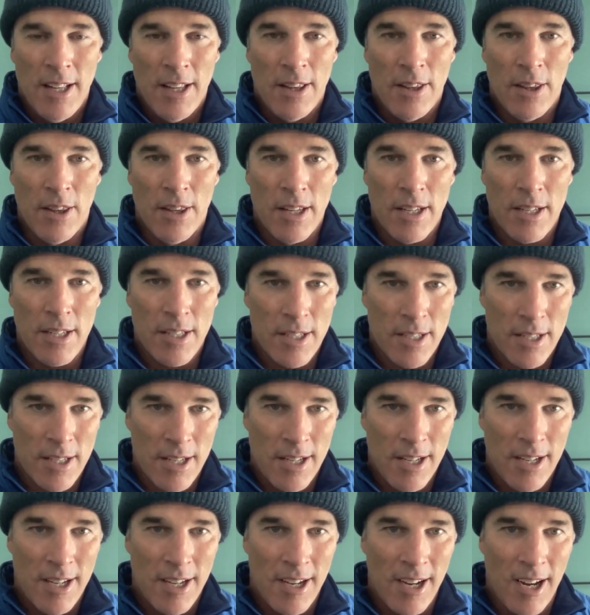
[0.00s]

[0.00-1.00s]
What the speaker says: This